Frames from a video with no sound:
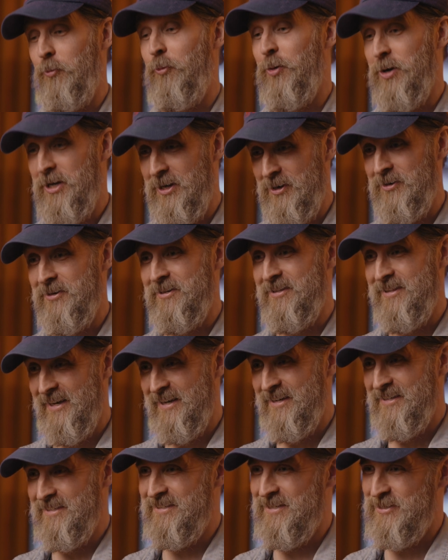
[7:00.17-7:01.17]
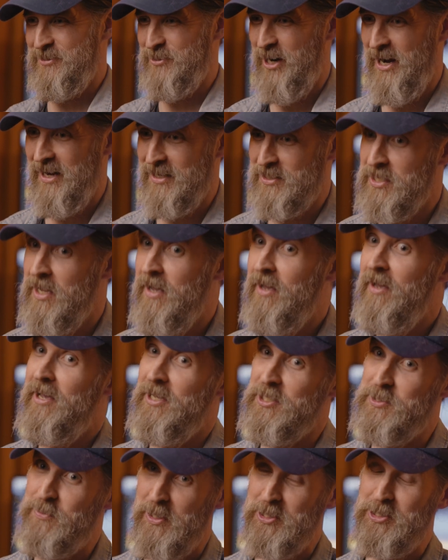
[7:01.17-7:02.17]
weird things to tracks,
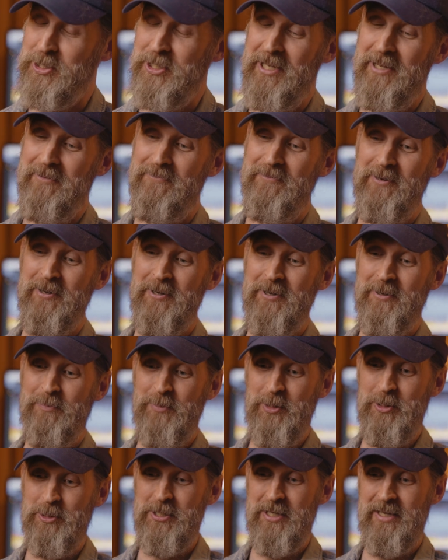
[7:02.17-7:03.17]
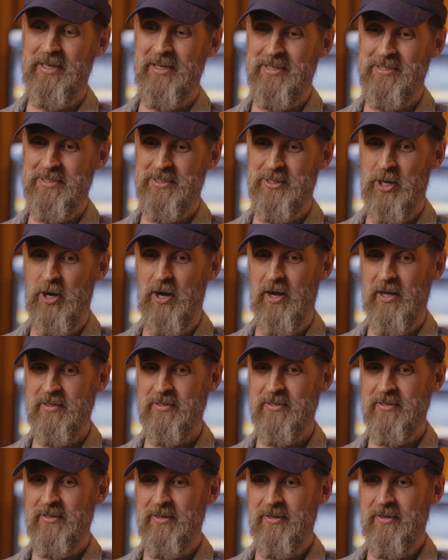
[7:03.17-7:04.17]
especially if your music is
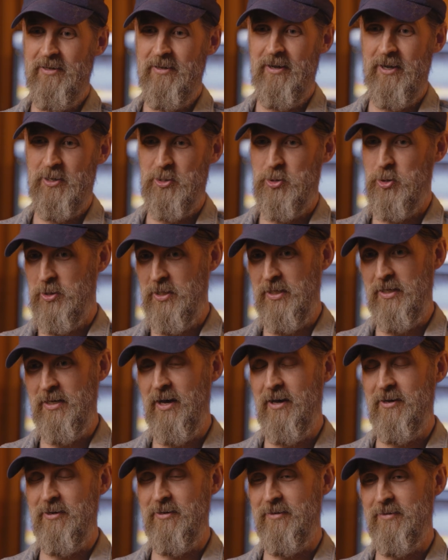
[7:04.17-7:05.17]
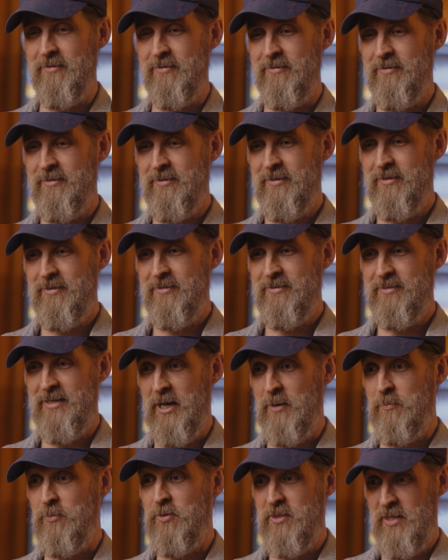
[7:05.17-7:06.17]
not a cookie cutter
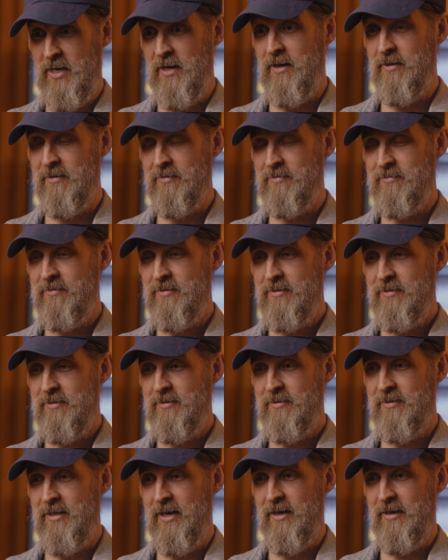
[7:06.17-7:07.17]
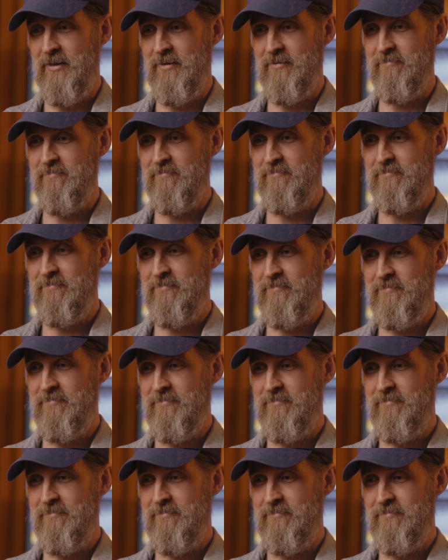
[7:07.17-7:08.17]
type thing, then,
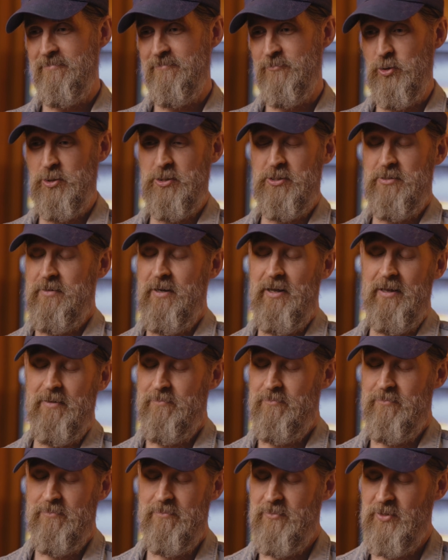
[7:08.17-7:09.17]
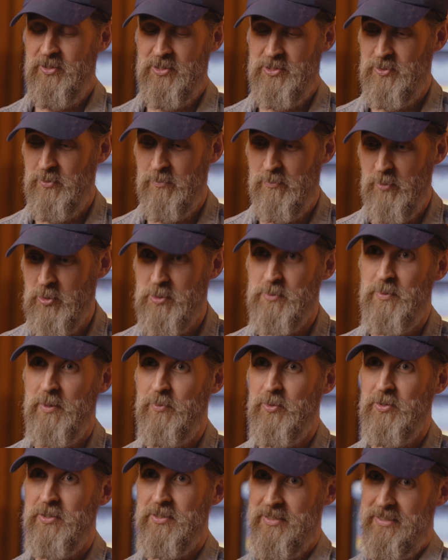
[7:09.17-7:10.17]
which I would assume most
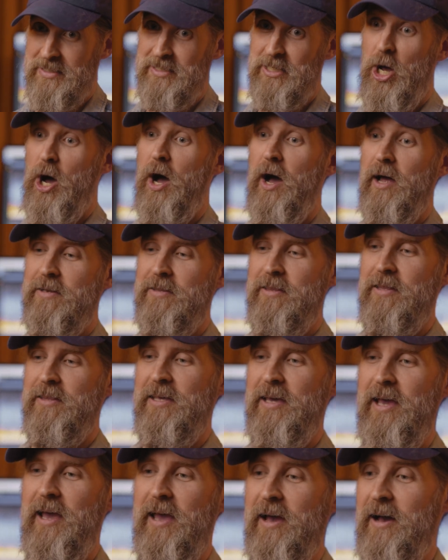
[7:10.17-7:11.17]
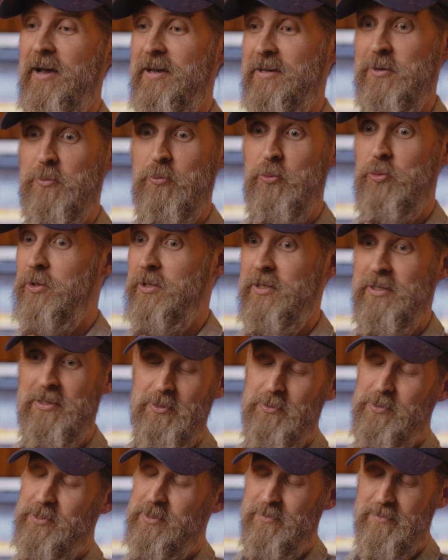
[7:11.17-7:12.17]
people's is not, then the AI can really
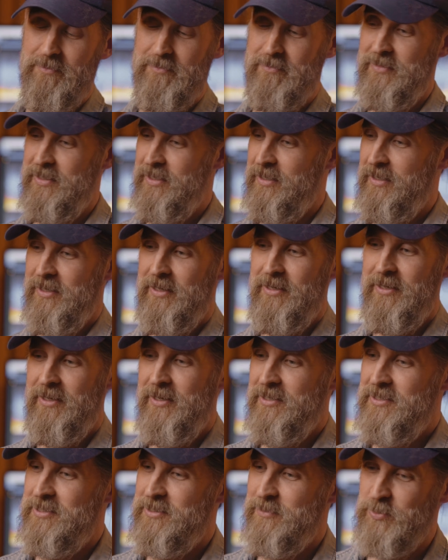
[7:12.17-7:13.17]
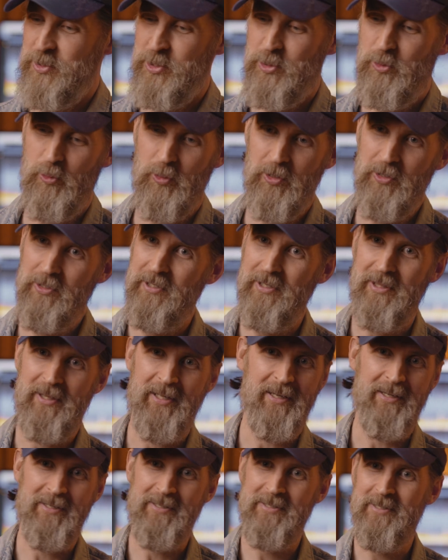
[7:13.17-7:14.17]
do some squirrely
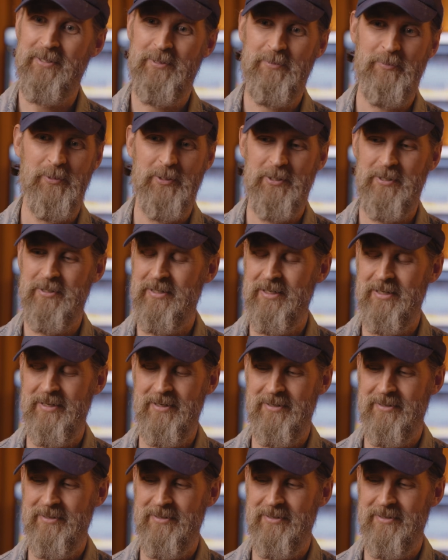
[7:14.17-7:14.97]
things with